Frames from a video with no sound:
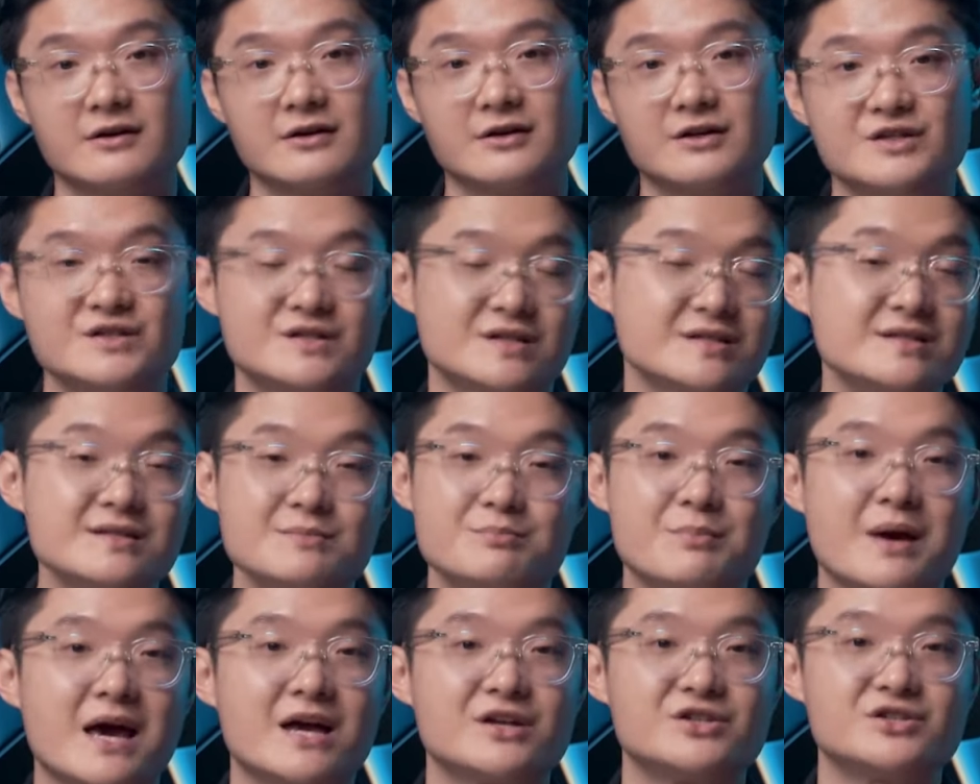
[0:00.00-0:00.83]
Just
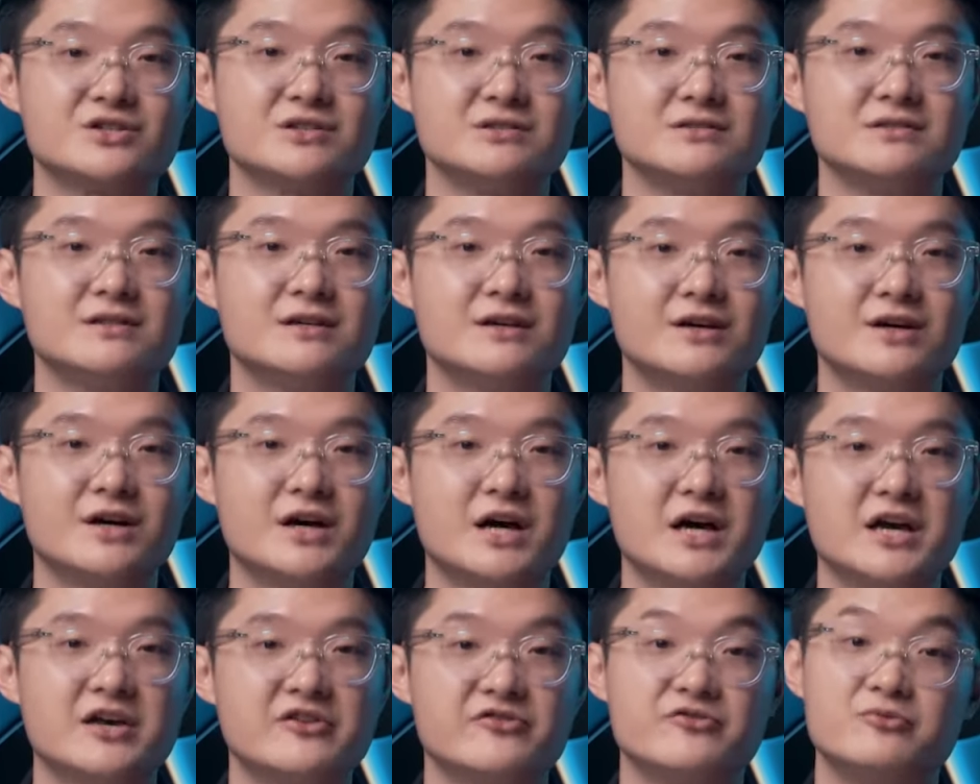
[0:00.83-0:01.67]
imagine,
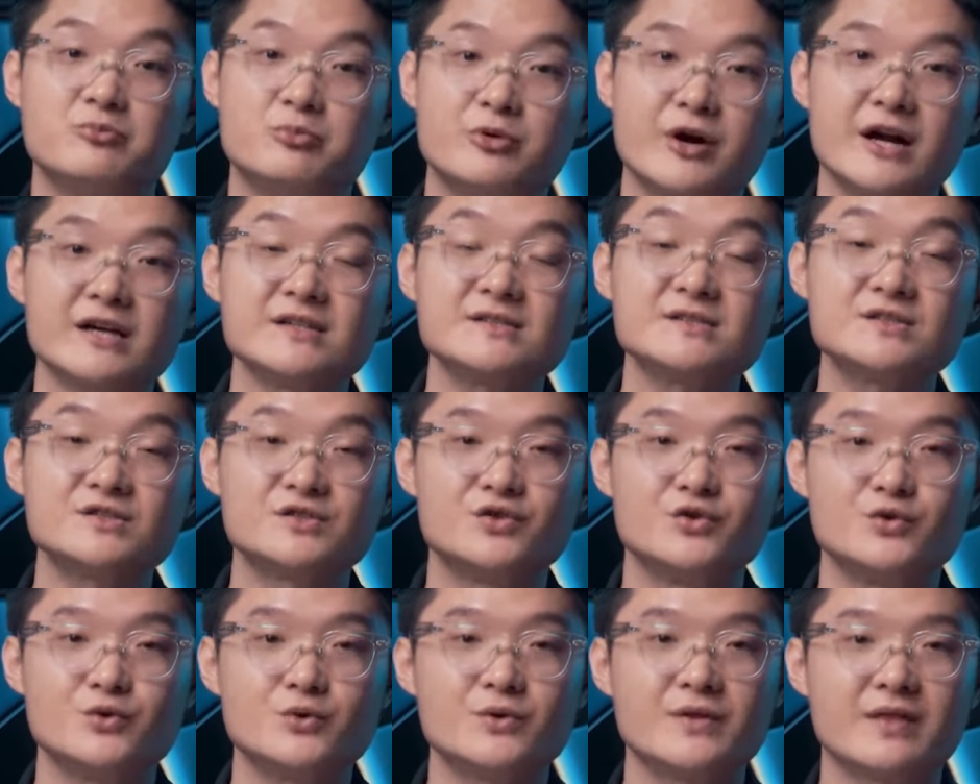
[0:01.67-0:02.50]
if brands
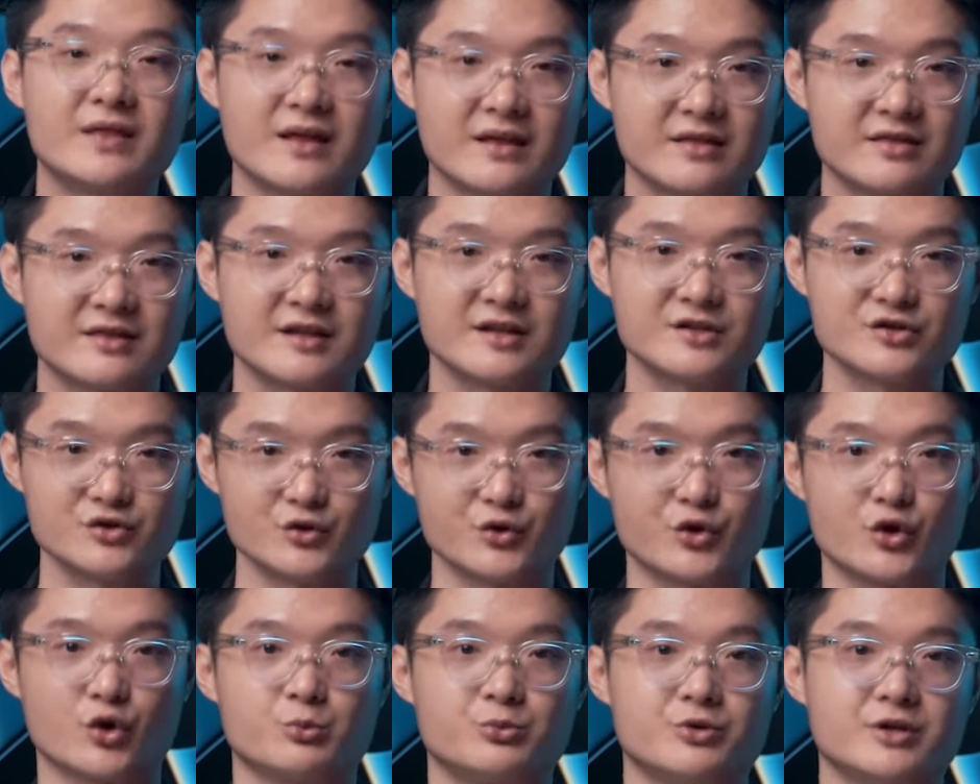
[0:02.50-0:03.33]
do nothing to
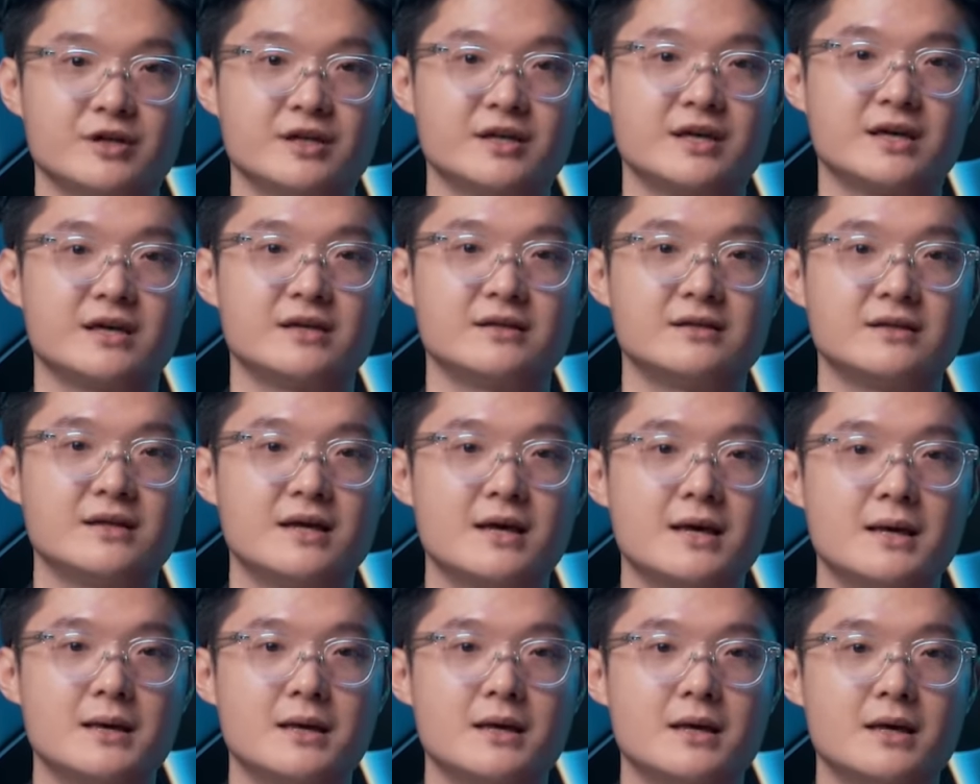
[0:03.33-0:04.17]
communicate,
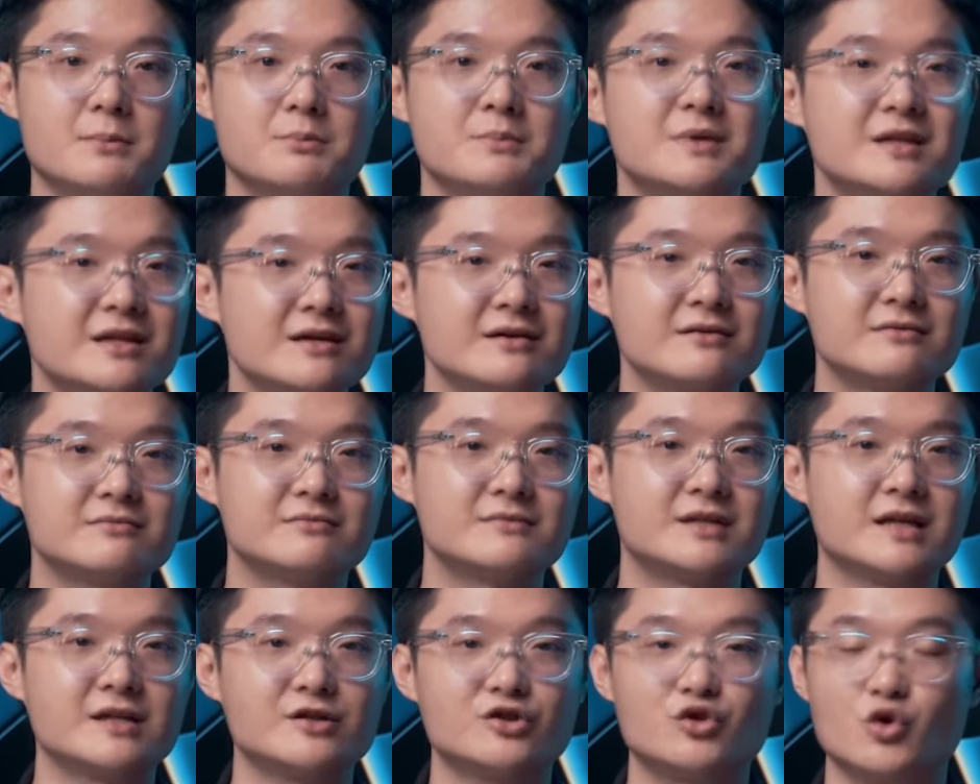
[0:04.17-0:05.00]
meaning
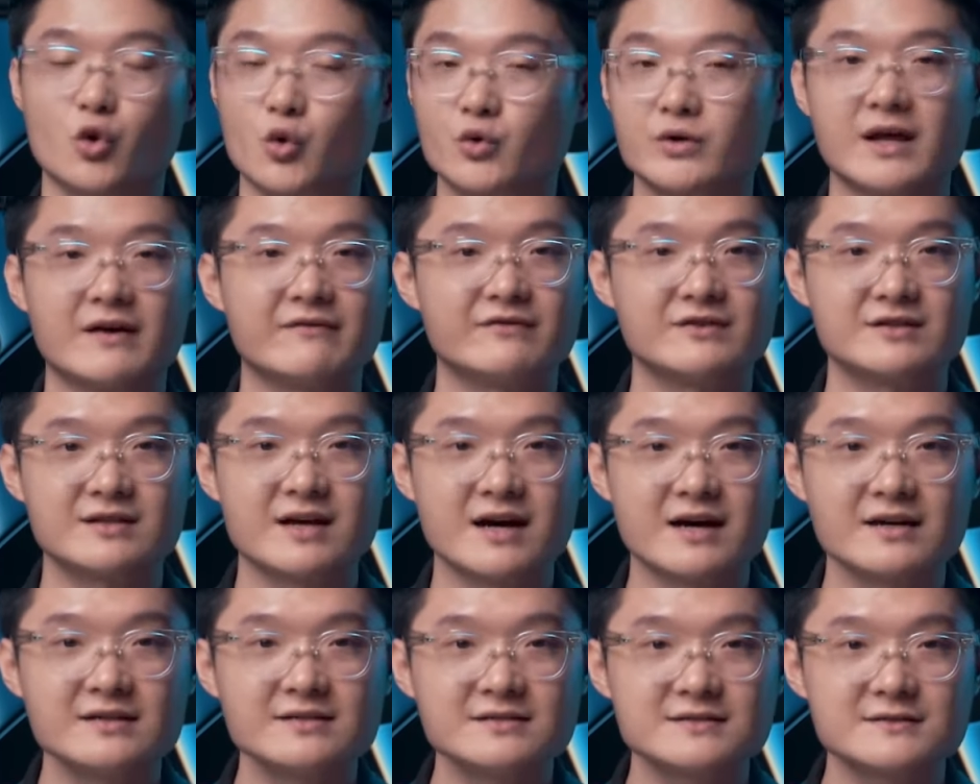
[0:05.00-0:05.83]
they don't
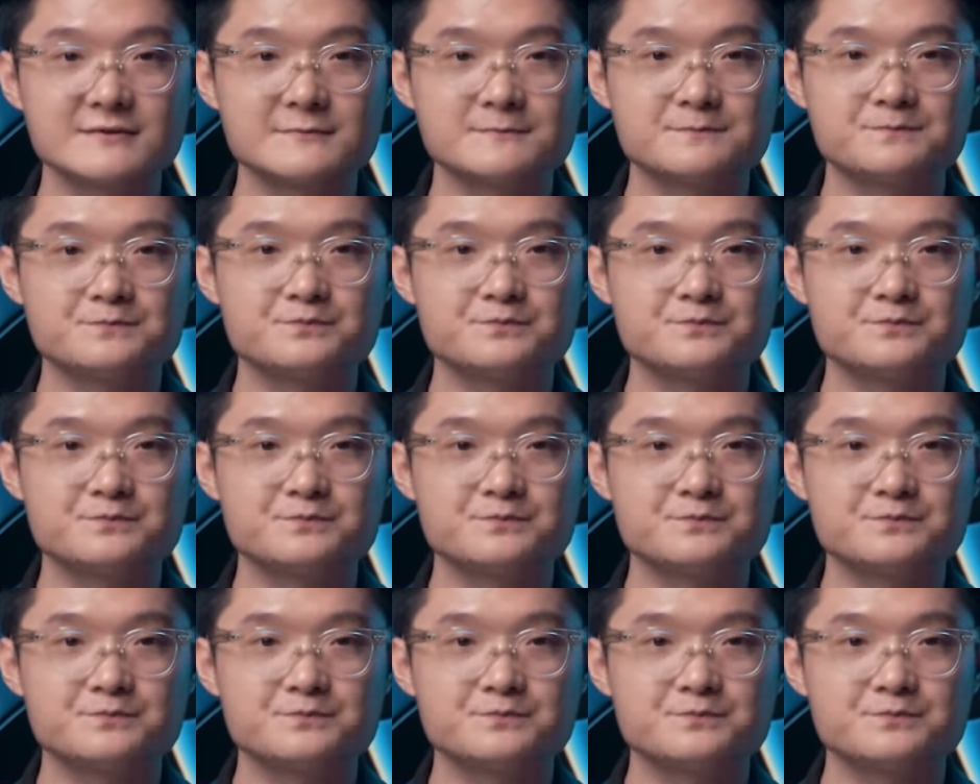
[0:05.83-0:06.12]
advertise,